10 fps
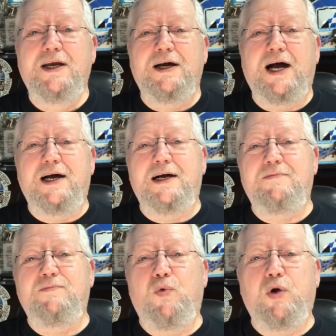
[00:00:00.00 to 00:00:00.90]

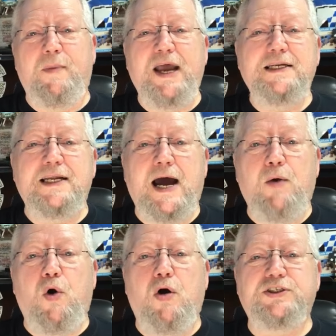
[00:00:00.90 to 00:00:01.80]
when Amanda and I
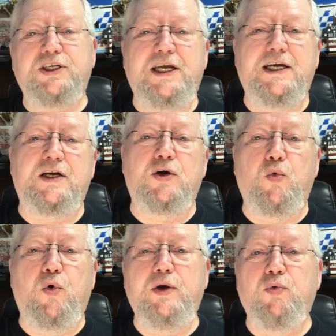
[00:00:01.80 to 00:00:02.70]
walked in,
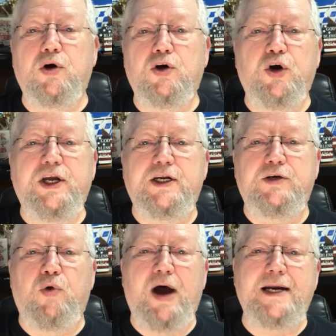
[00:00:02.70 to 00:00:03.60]
we were
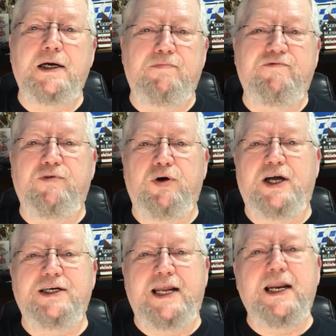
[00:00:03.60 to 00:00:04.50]
greeted right up
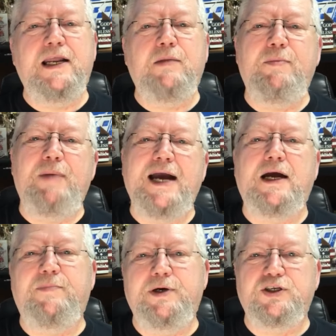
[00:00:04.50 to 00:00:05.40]
front. And let me back
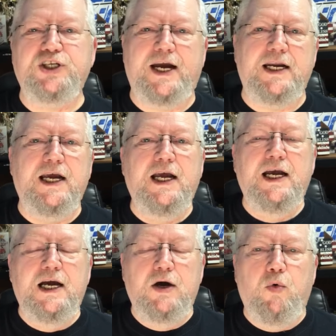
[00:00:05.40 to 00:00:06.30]
up here a second.
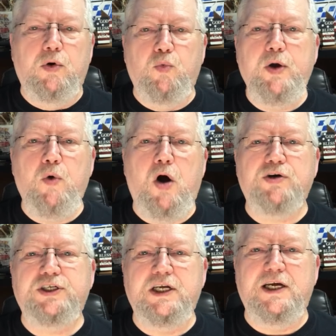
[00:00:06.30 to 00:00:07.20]
When we
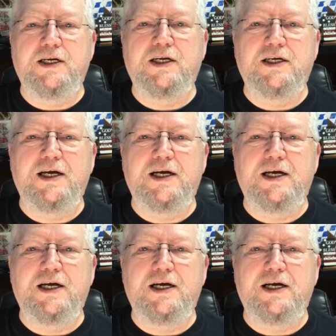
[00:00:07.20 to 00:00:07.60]
walked in,